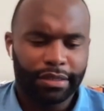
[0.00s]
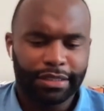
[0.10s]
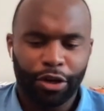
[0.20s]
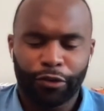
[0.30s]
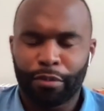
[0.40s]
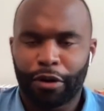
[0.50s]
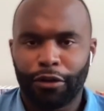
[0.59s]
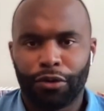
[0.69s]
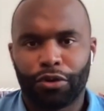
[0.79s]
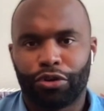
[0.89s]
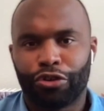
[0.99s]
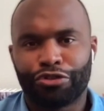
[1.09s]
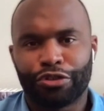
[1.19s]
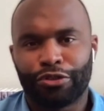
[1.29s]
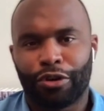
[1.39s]
steal from our local
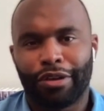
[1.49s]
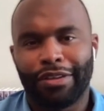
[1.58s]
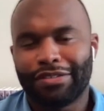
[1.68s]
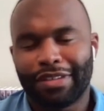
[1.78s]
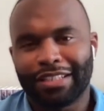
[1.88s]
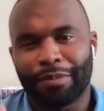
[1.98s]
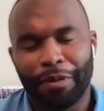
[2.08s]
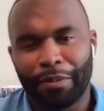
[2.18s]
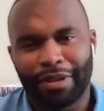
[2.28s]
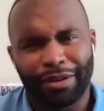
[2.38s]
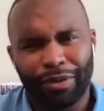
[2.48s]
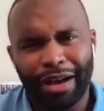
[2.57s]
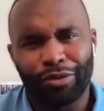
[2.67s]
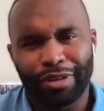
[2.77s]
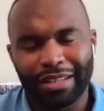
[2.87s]
grocery store. These things that people are like,
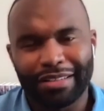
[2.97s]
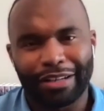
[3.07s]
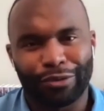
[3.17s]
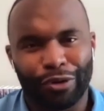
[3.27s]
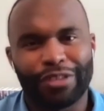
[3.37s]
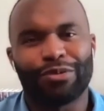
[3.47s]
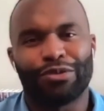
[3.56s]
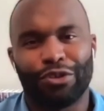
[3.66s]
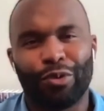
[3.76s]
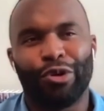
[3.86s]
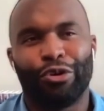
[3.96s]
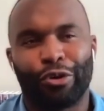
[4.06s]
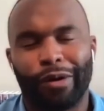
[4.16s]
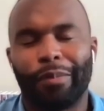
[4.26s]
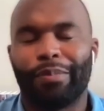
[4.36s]
wow, really, Dr. Rolle, this was you when you
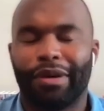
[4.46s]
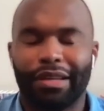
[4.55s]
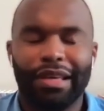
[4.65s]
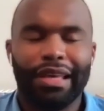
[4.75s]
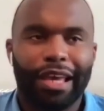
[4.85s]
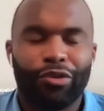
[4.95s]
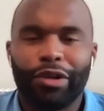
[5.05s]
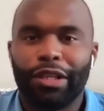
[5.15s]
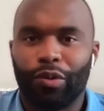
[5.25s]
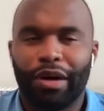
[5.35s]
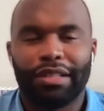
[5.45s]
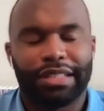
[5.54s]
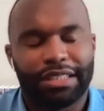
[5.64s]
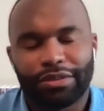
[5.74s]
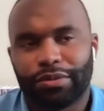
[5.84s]
grew up? But it really was.
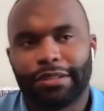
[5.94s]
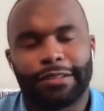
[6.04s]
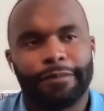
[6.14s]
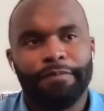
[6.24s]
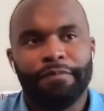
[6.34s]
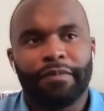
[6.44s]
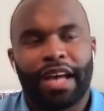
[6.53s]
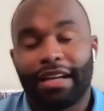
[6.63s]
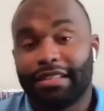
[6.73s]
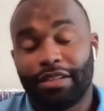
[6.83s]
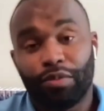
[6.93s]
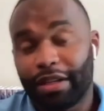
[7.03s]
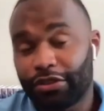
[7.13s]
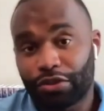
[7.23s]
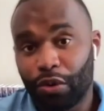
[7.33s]
I did
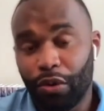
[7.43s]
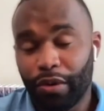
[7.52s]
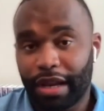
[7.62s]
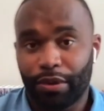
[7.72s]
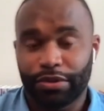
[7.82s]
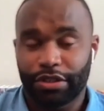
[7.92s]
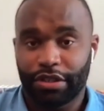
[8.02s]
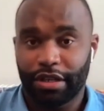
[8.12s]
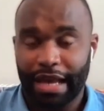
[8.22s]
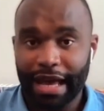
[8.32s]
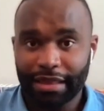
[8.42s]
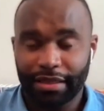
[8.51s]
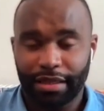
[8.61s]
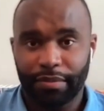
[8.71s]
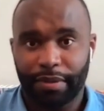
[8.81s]
well in school, and I was a good
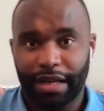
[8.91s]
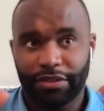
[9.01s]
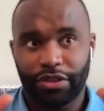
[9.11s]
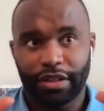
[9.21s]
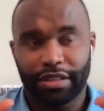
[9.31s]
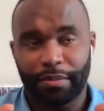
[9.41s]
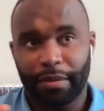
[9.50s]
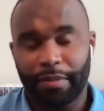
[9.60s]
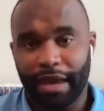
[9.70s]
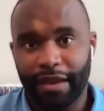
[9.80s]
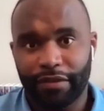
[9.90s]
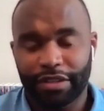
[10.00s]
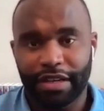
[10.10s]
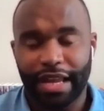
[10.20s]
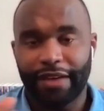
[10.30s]
athlete, but I thought that my behavior
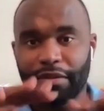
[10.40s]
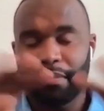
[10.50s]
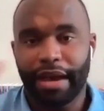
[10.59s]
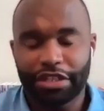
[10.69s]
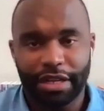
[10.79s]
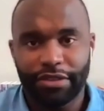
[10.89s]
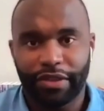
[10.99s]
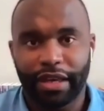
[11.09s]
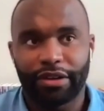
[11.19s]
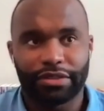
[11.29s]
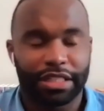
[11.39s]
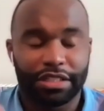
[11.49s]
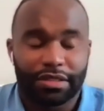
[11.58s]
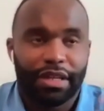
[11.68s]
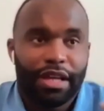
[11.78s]
didn't have to match anything else. I
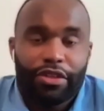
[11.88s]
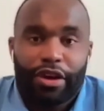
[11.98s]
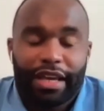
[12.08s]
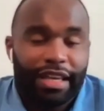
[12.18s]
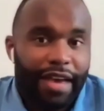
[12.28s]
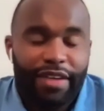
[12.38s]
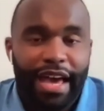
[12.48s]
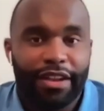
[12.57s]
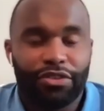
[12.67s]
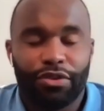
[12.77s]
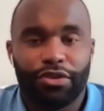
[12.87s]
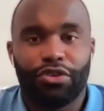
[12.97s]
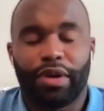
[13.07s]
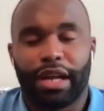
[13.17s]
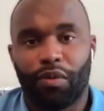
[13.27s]
just thought I can have an attitude and
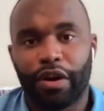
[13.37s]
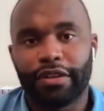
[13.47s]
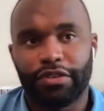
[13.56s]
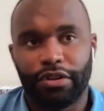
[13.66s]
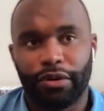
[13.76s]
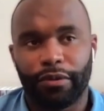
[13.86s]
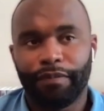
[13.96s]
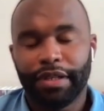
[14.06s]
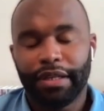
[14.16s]
do what I wanted to do.